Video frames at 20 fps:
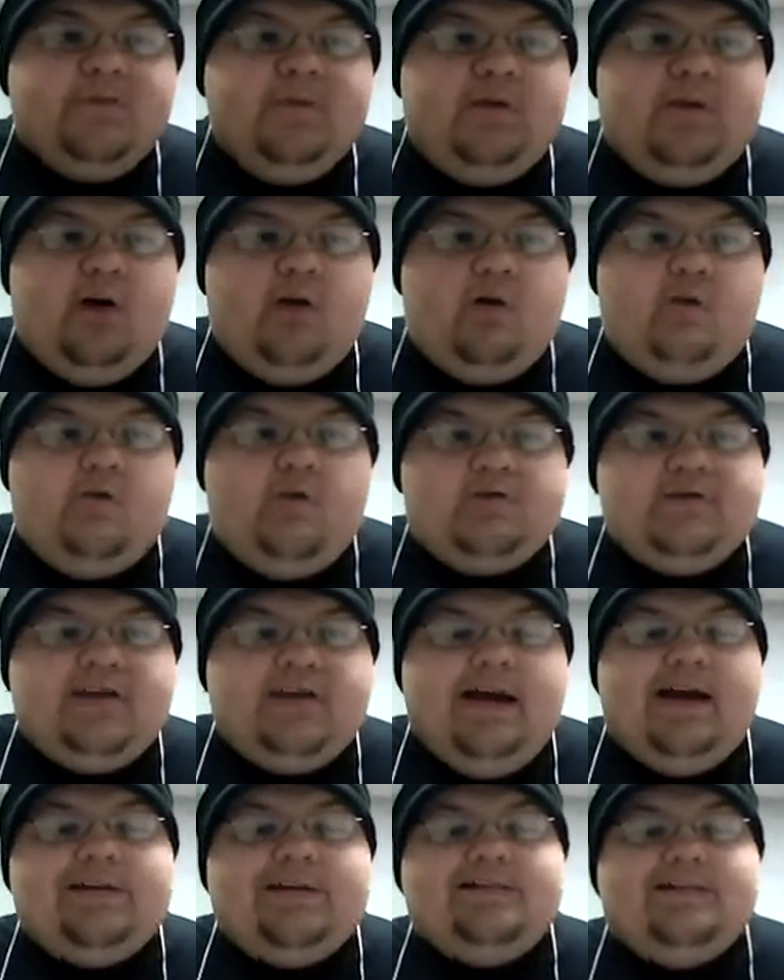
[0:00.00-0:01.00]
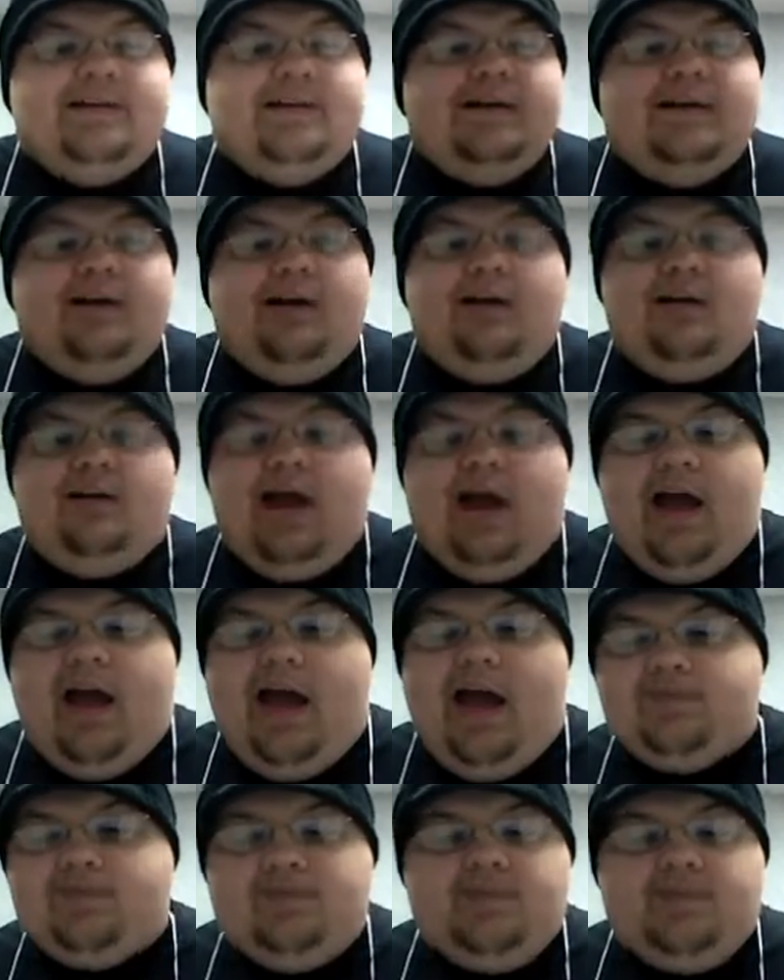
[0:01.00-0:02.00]
You know, those guys are
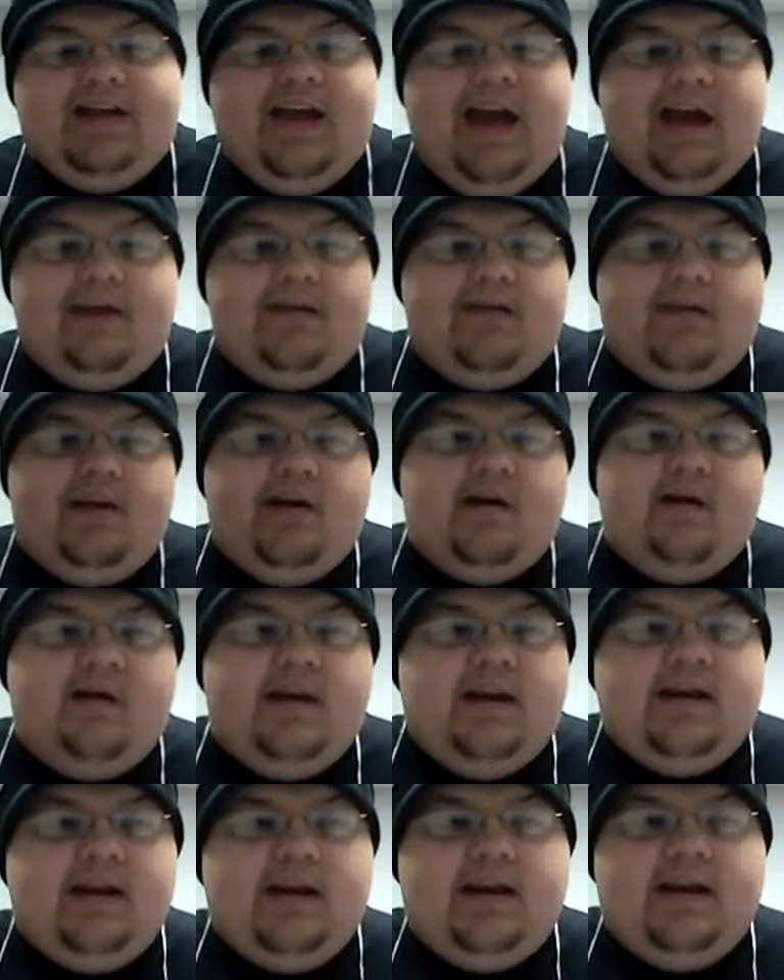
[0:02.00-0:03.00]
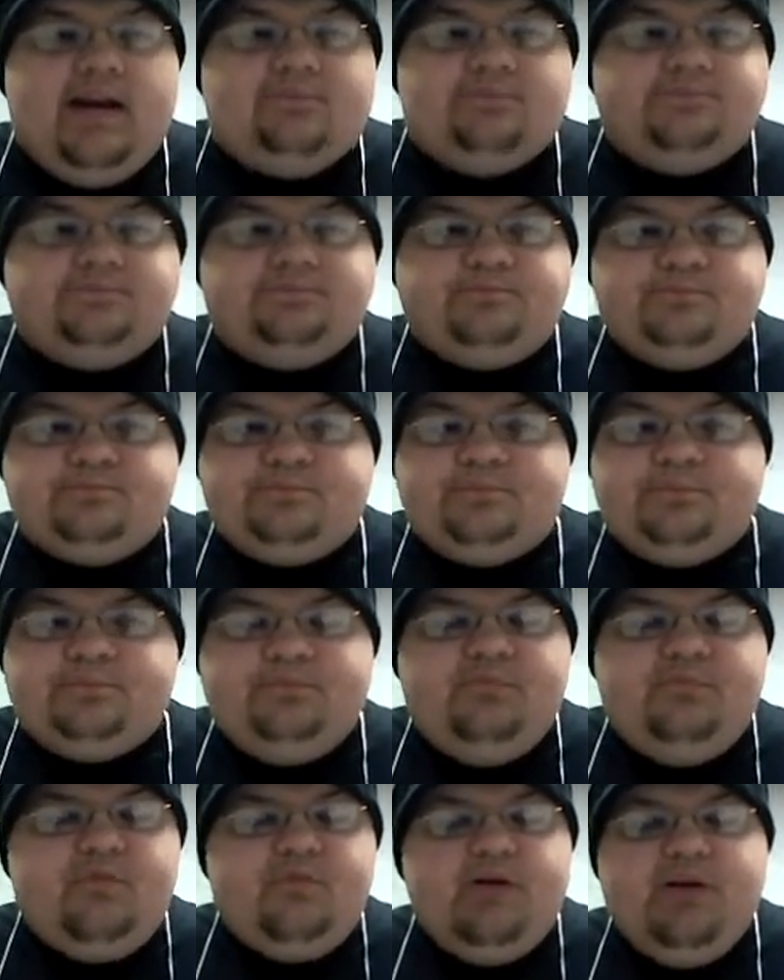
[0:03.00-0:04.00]
absolutely out of there, and
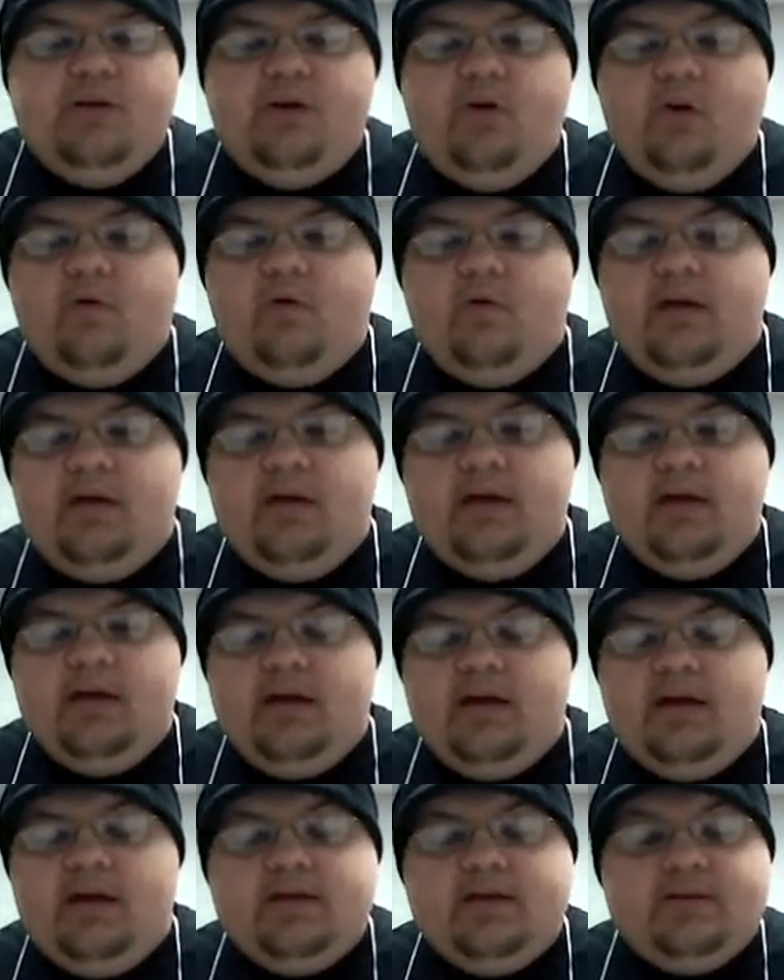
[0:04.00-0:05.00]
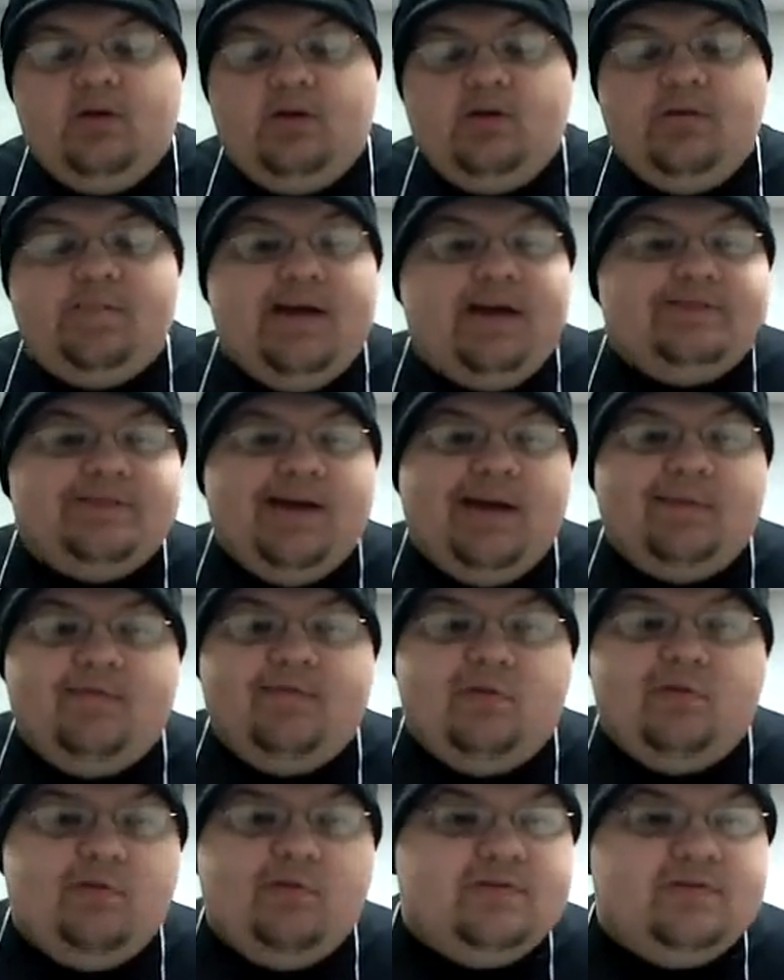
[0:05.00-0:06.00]
you know, it's only a matter of time
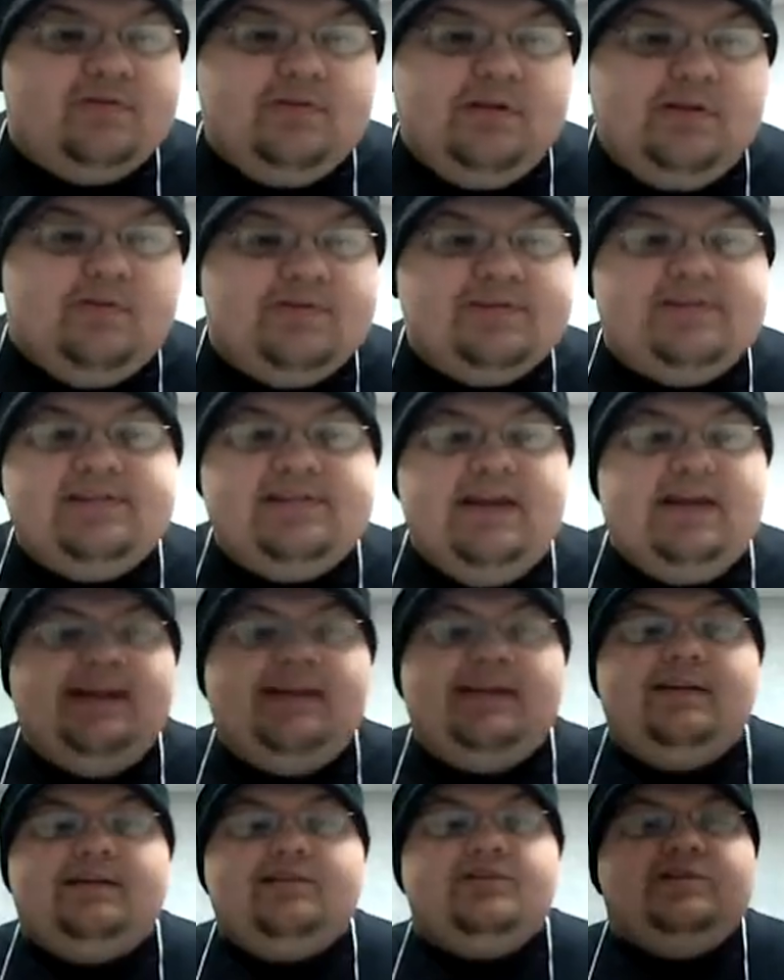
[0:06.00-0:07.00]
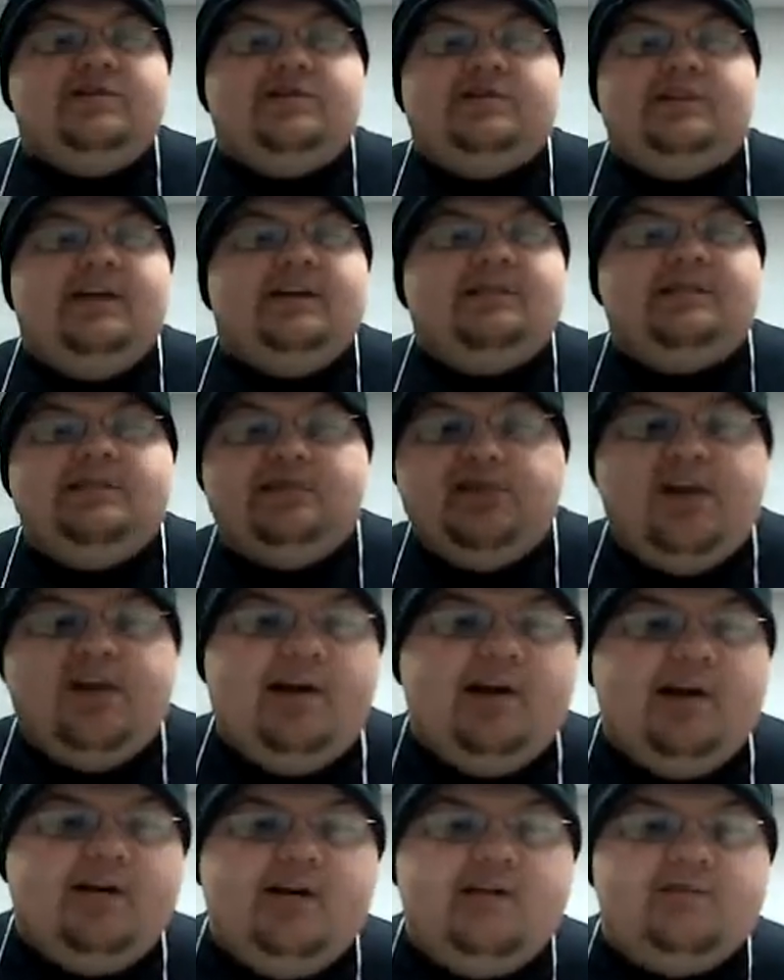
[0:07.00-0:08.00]
before, you know, Steens and
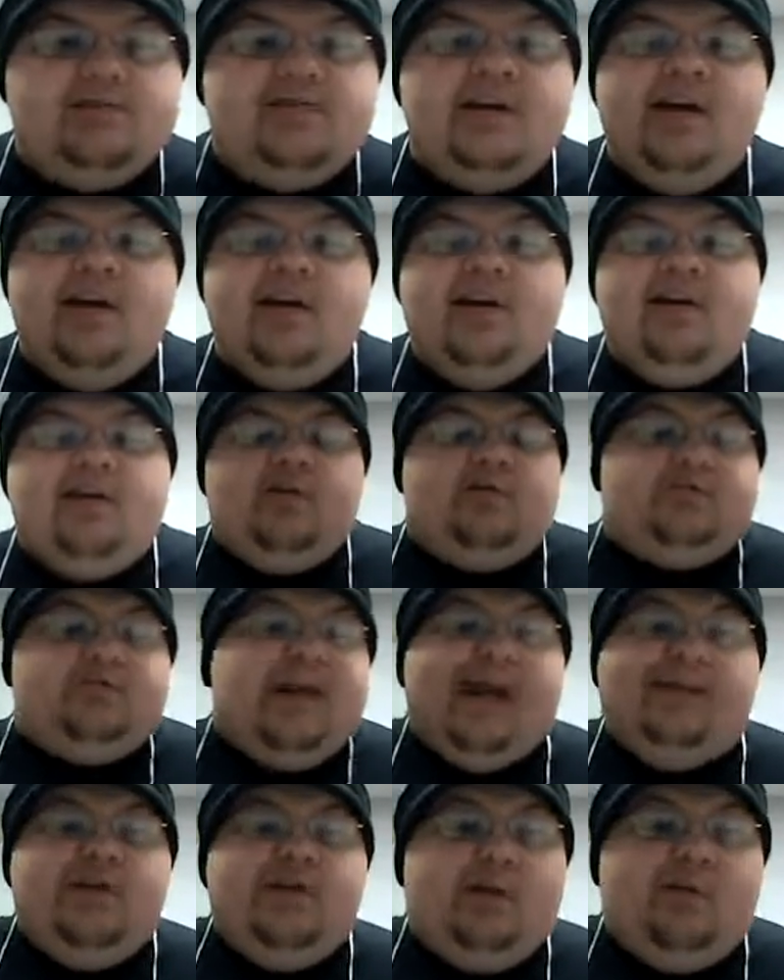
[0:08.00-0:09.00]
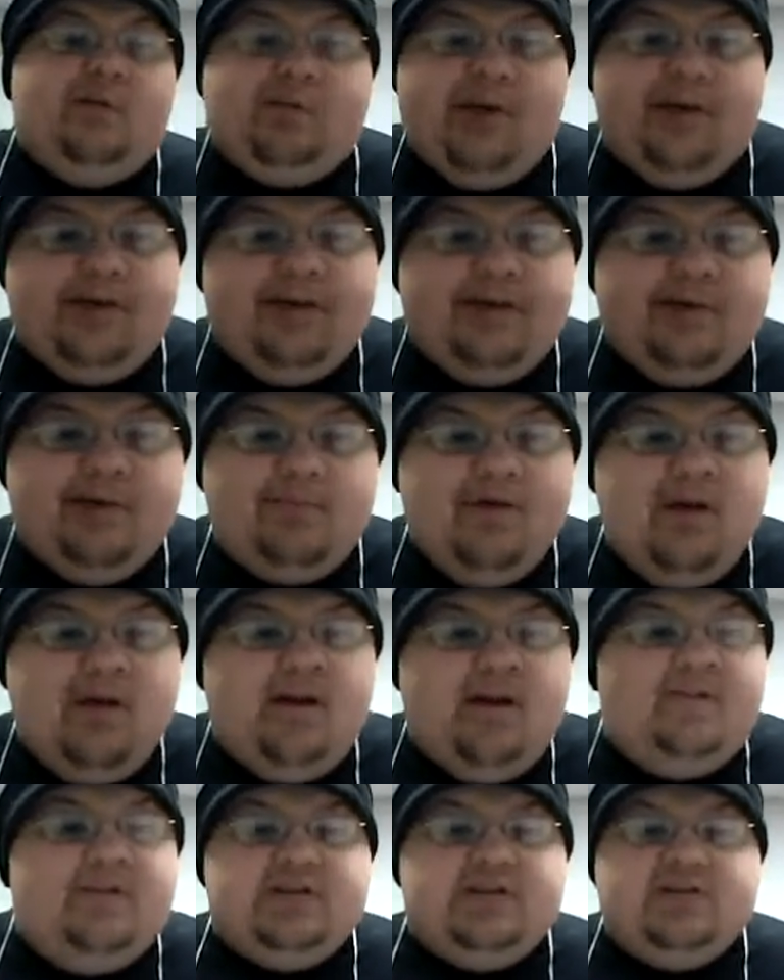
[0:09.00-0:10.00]
Genericos, you know, Davey will probably end up
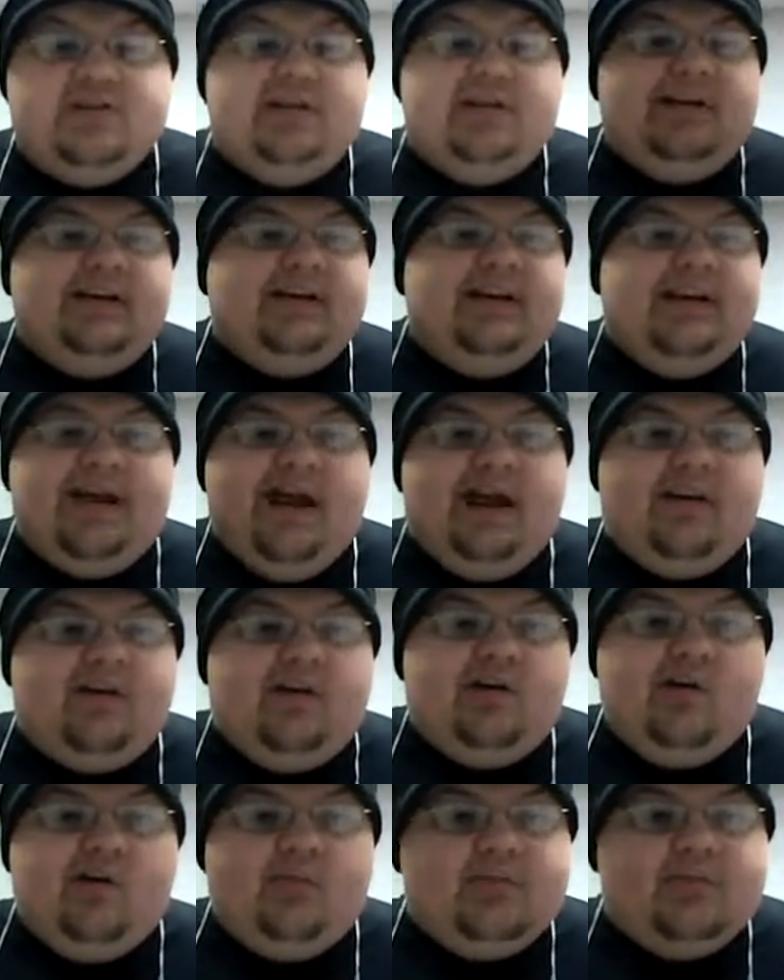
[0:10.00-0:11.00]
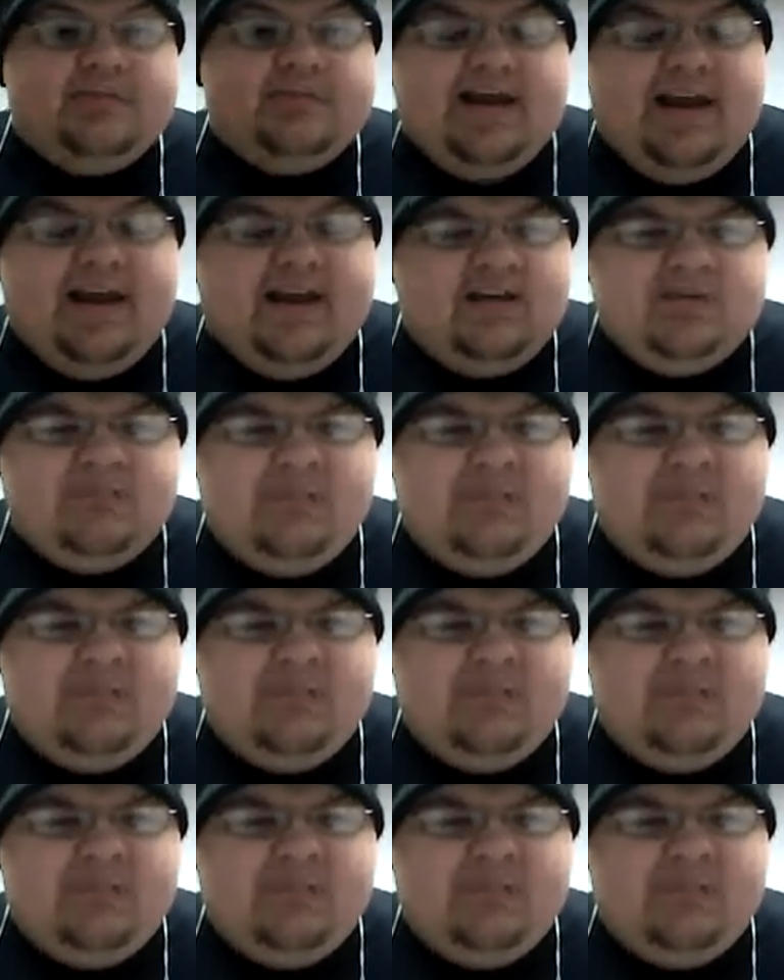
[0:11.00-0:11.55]
eventually getting out of there and going to staying in